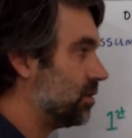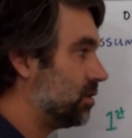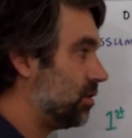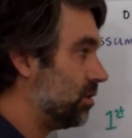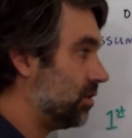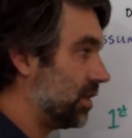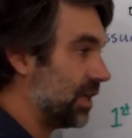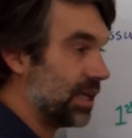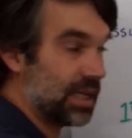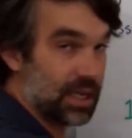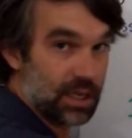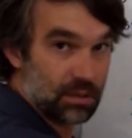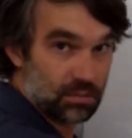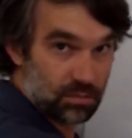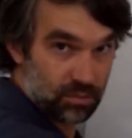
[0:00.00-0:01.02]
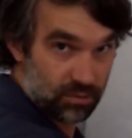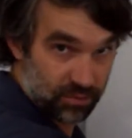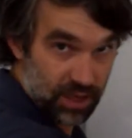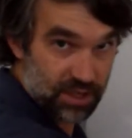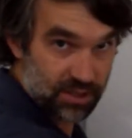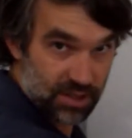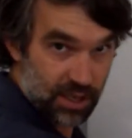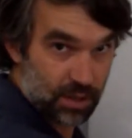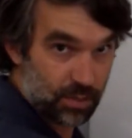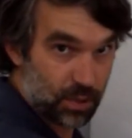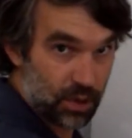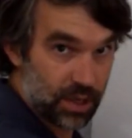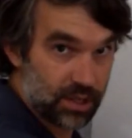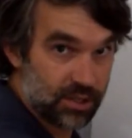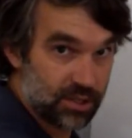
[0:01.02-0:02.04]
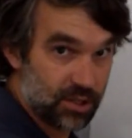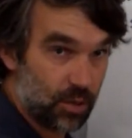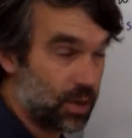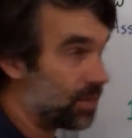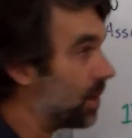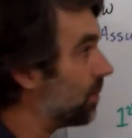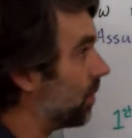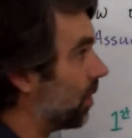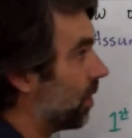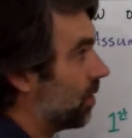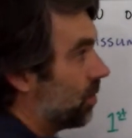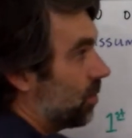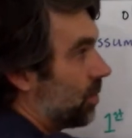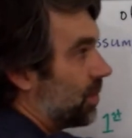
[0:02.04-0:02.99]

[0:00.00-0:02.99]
to the fixed inputs, so remember,